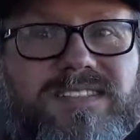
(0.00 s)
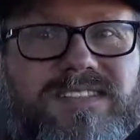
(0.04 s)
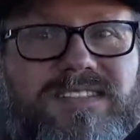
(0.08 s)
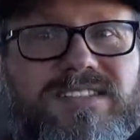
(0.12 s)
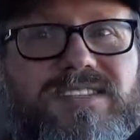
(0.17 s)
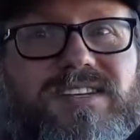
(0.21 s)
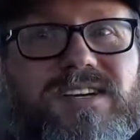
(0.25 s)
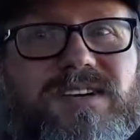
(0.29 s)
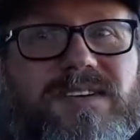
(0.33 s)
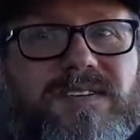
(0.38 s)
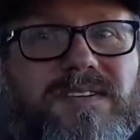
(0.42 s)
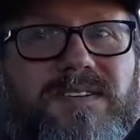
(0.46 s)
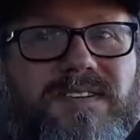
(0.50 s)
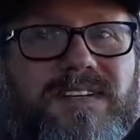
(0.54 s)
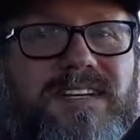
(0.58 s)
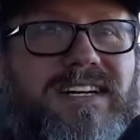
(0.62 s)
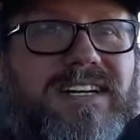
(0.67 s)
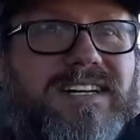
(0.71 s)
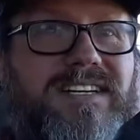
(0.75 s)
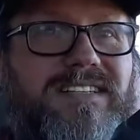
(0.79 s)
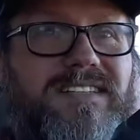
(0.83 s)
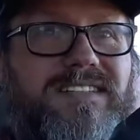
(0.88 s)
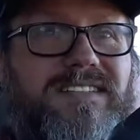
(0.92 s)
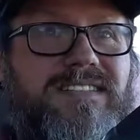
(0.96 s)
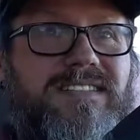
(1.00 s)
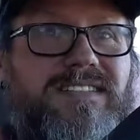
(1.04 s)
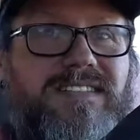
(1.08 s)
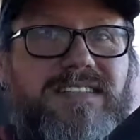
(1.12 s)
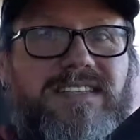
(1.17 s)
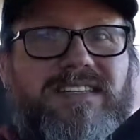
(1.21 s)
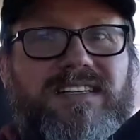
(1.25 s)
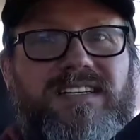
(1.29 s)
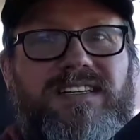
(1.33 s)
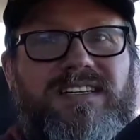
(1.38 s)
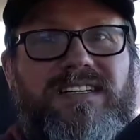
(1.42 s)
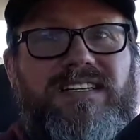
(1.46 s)
So, uh,
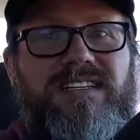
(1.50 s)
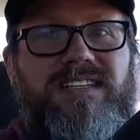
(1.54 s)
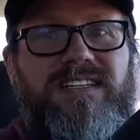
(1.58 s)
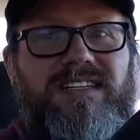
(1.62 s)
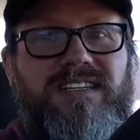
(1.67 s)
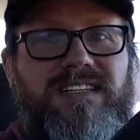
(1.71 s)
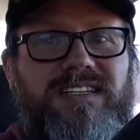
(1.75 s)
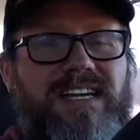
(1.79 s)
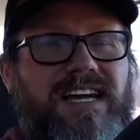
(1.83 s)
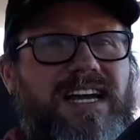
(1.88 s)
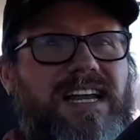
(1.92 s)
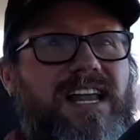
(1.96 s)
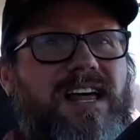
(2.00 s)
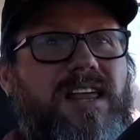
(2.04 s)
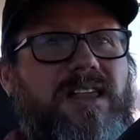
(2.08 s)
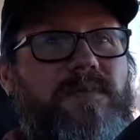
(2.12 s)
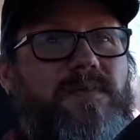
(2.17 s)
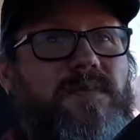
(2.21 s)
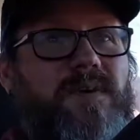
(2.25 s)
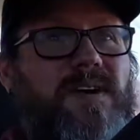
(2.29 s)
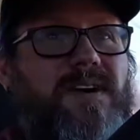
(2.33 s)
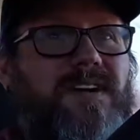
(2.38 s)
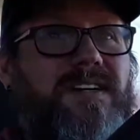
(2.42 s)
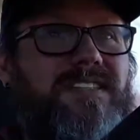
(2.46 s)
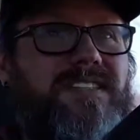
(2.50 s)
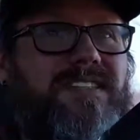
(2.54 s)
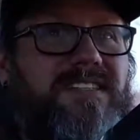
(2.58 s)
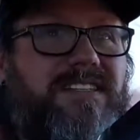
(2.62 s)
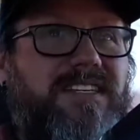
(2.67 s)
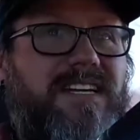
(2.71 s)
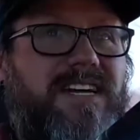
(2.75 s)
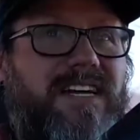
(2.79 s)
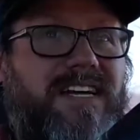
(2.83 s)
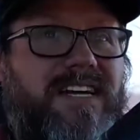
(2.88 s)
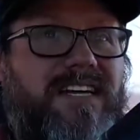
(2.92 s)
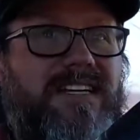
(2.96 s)
got all the parts
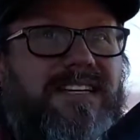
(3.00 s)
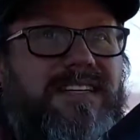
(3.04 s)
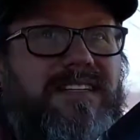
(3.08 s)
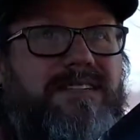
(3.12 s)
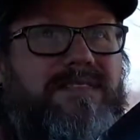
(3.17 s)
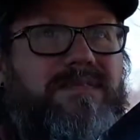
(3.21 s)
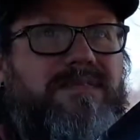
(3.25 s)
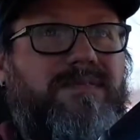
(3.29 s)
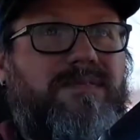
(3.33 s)
uh,